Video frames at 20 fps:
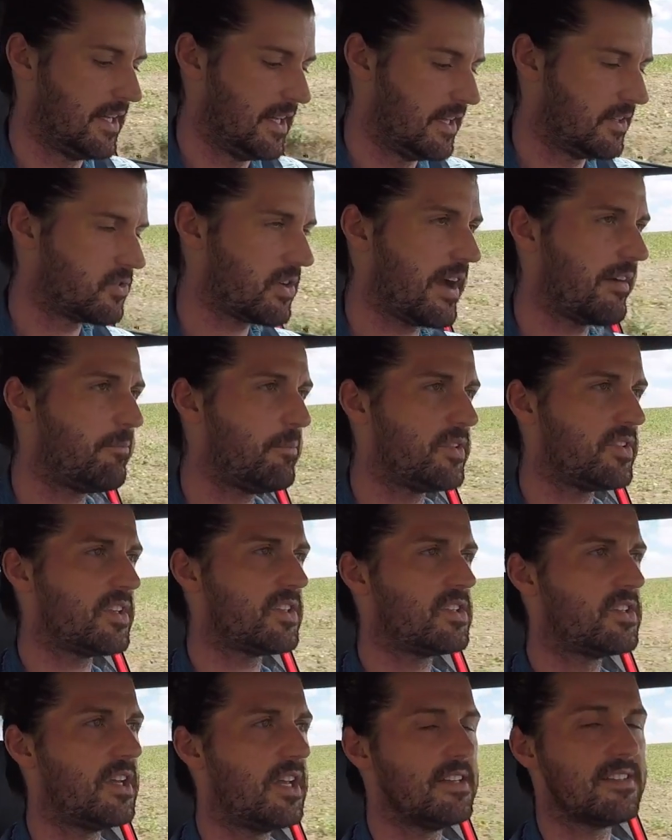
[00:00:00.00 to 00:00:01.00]
Driving
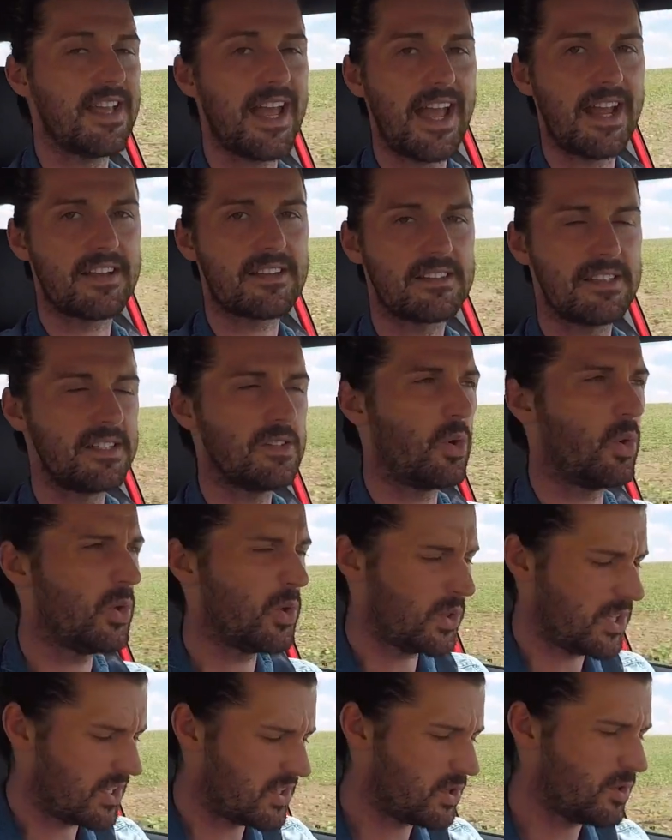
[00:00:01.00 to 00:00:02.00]
position is excellent, although
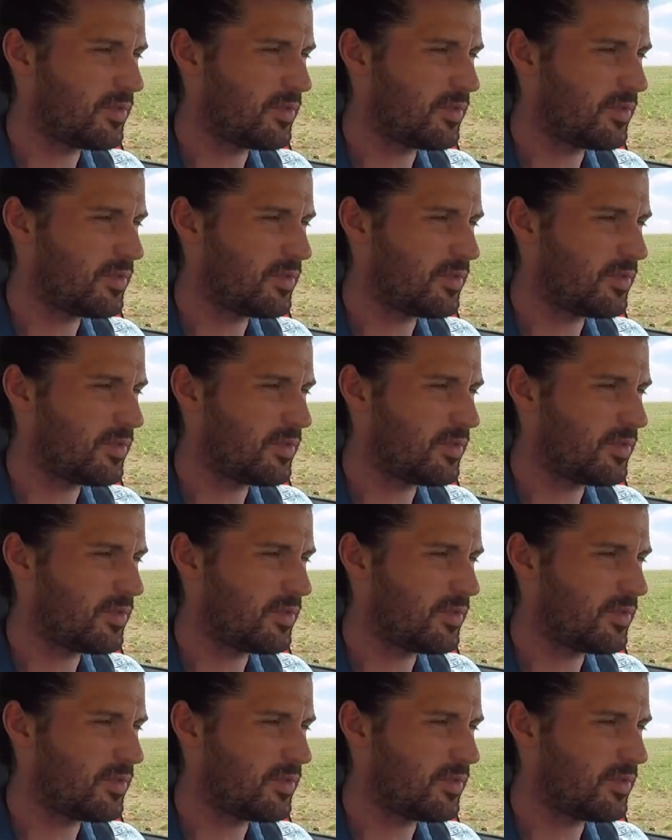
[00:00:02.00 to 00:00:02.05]
you do